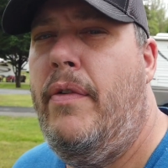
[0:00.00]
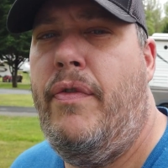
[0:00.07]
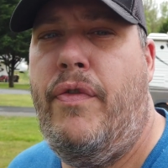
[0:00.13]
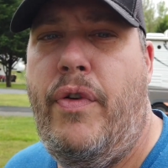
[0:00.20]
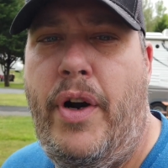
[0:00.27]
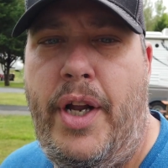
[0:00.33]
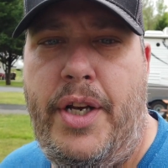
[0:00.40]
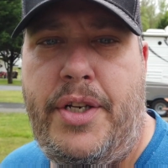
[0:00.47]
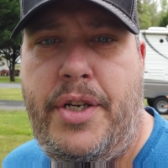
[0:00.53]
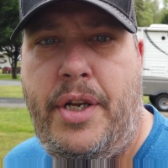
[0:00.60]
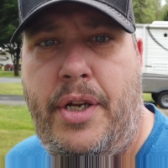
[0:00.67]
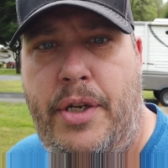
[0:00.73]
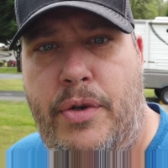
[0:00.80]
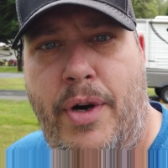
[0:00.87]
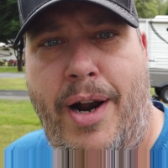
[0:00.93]
front
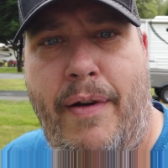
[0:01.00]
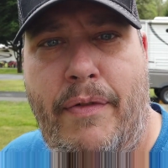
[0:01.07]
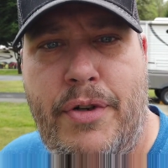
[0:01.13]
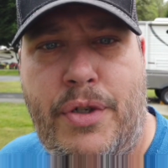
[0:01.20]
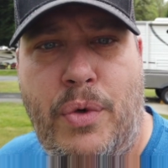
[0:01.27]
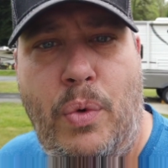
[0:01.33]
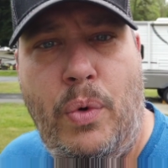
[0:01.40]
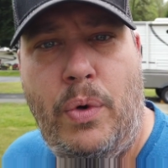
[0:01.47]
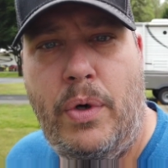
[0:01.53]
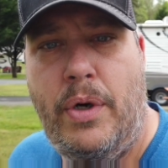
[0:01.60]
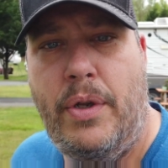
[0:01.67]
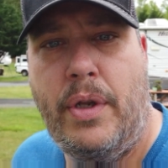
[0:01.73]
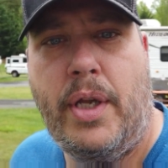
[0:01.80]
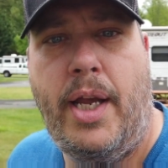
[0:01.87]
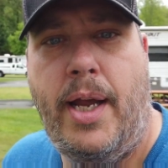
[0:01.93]
driver's corner
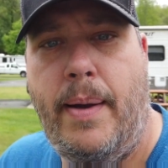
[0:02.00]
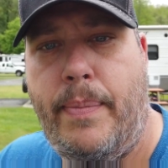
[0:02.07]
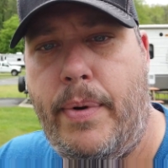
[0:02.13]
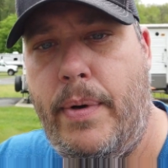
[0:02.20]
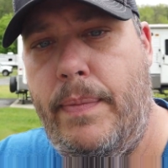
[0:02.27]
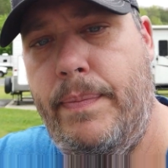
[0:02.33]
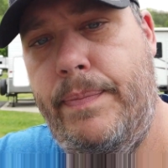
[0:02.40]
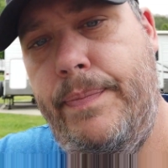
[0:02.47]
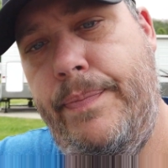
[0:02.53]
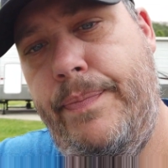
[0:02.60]
of the camper,